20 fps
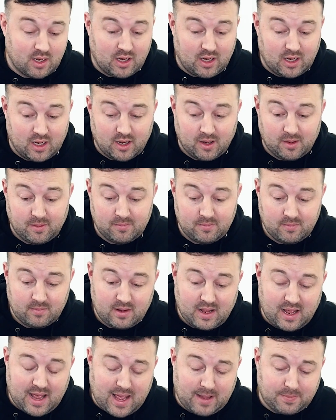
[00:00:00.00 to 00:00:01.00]

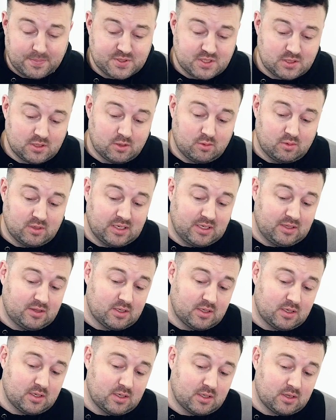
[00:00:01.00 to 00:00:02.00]
Absolutely,
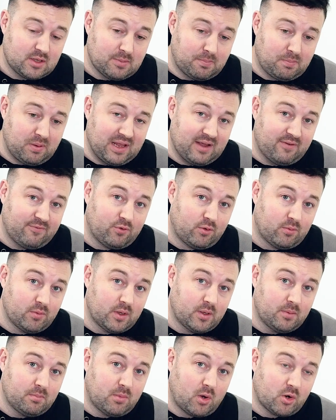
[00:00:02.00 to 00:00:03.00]
the platform
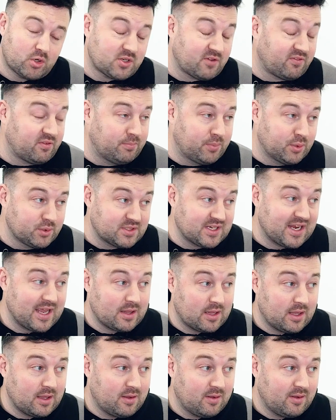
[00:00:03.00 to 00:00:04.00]
that Microsoft have put
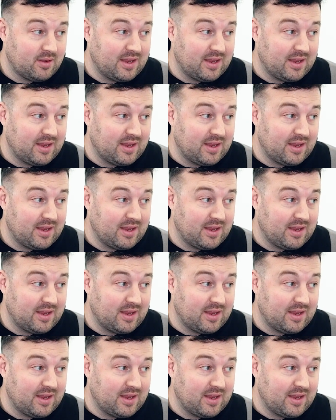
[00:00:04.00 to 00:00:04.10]
together